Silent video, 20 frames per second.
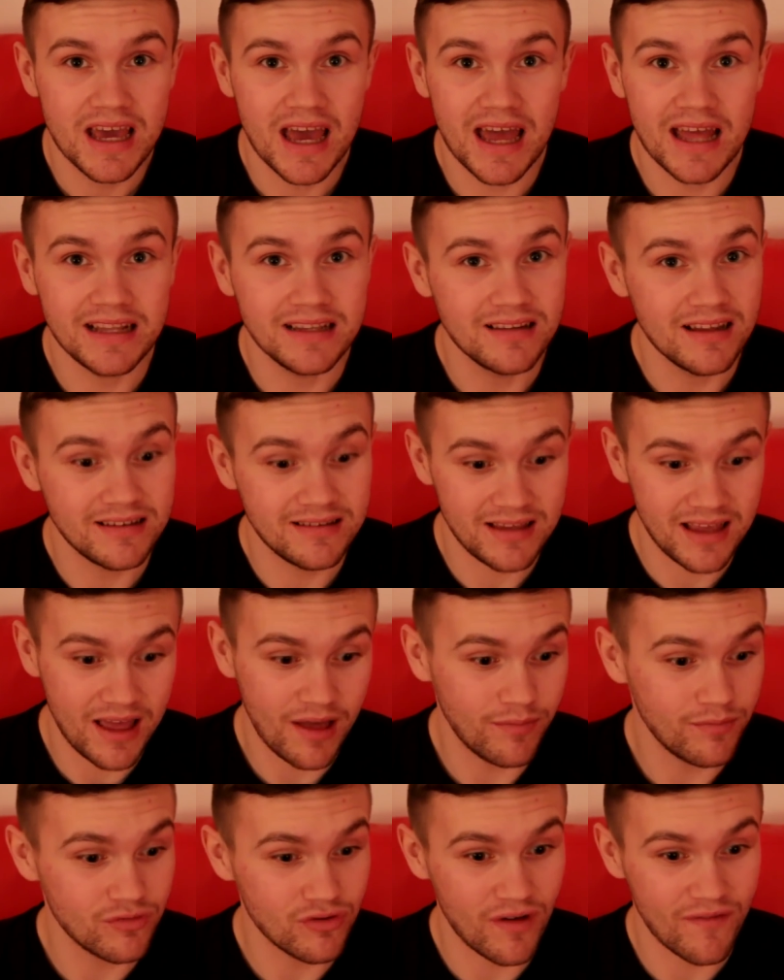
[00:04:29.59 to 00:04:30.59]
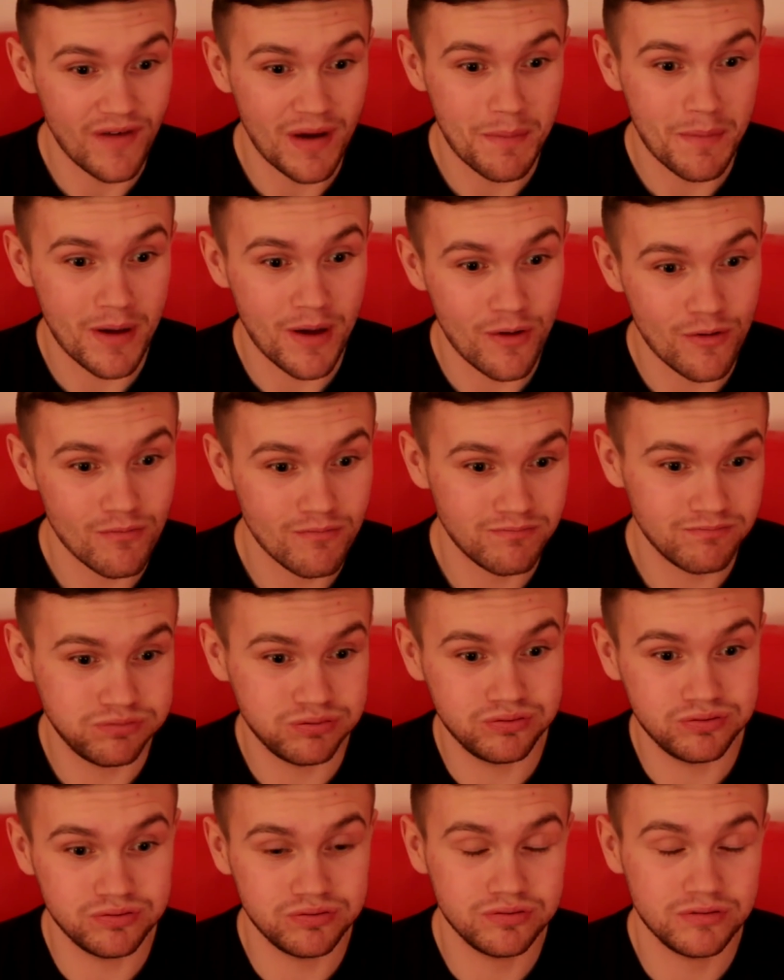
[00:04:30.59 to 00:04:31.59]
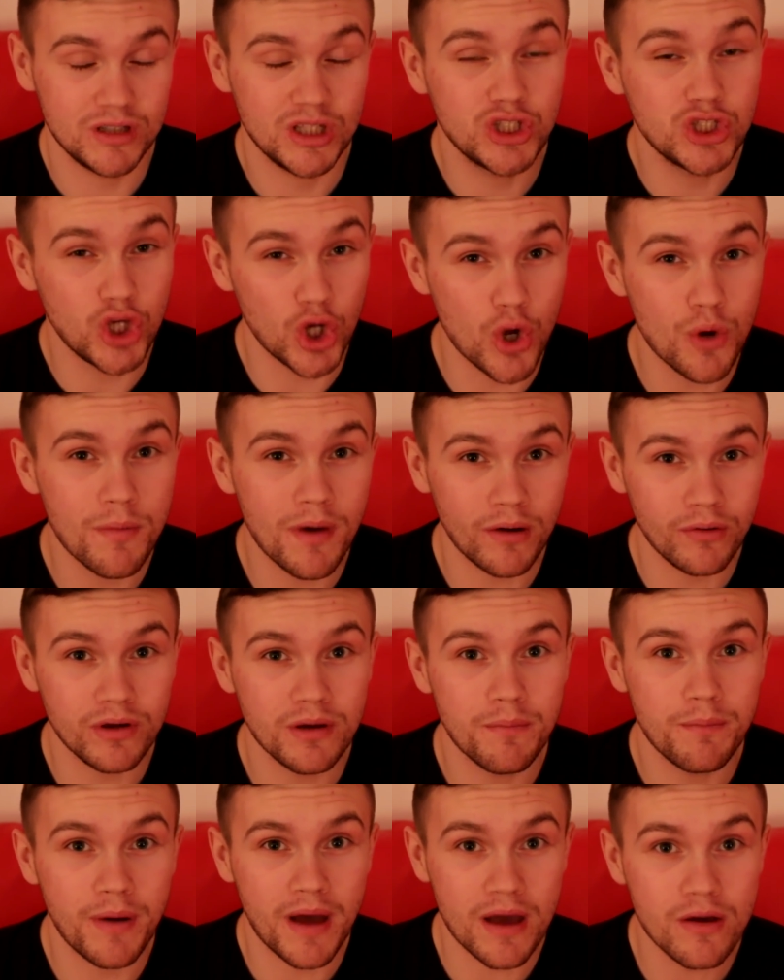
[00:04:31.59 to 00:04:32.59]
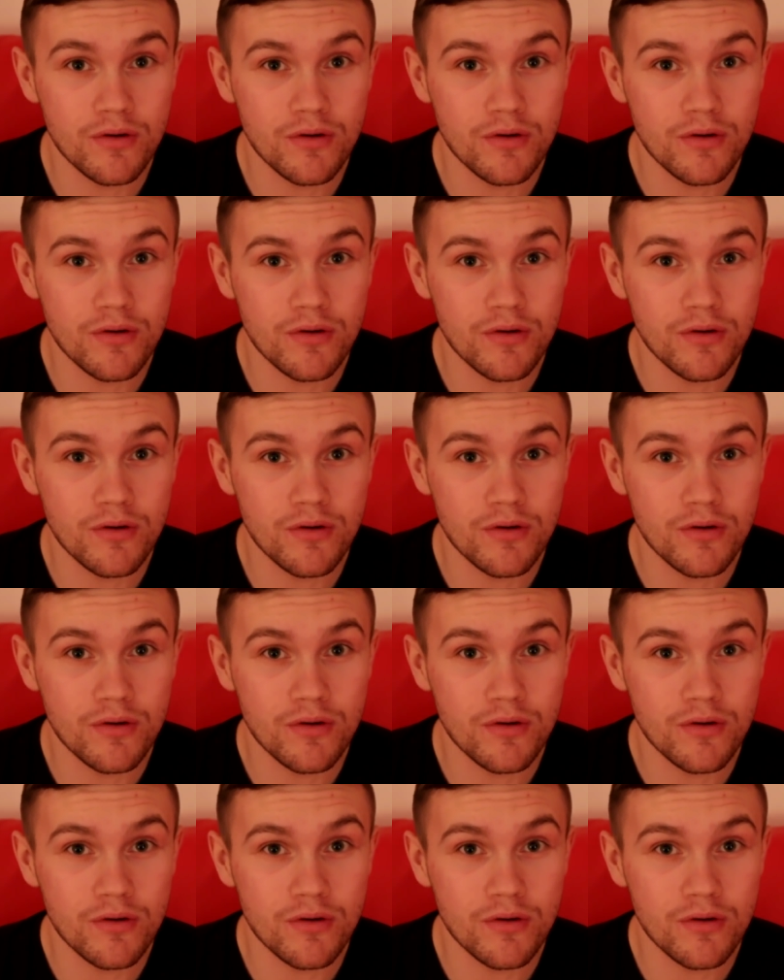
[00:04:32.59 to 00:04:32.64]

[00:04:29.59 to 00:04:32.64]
in the terms of about £2 million.